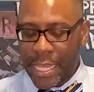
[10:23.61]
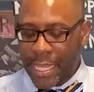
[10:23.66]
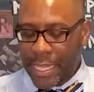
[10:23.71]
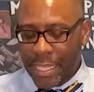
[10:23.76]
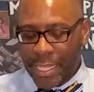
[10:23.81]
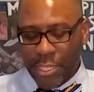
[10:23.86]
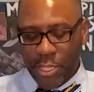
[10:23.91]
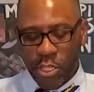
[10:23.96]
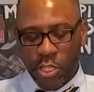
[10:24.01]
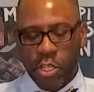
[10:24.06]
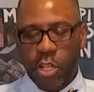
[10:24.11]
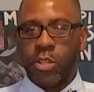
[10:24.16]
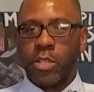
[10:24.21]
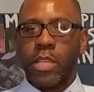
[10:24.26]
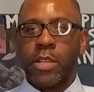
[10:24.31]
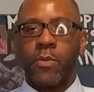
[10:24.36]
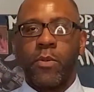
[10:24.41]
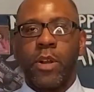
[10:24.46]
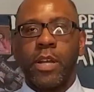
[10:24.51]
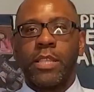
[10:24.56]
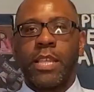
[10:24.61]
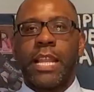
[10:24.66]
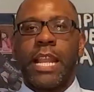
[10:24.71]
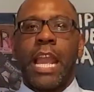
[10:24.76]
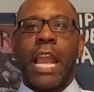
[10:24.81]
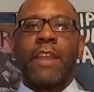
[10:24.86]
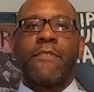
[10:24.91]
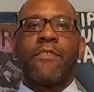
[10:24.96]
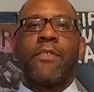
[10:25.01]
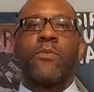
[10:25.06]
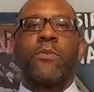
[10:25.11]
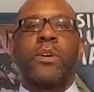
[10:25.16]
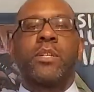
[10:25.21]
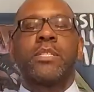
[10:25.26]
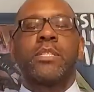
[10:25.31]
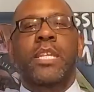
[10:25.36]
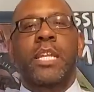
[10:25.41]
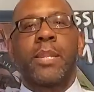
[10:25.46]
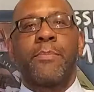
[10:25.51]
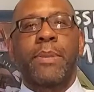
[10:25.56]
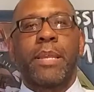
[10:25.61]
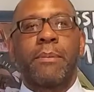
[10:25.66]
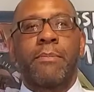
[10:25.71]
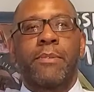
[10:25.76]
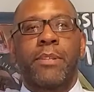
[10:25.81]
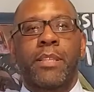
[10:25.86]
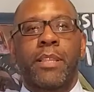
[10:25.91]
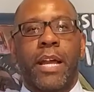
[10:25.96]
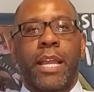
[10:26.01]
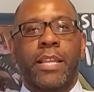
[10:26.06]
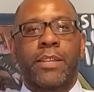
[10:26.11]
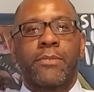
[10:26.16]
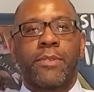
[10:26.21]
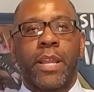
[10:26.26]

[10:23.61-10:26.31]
This is certainly one that everyone's going to be able to like,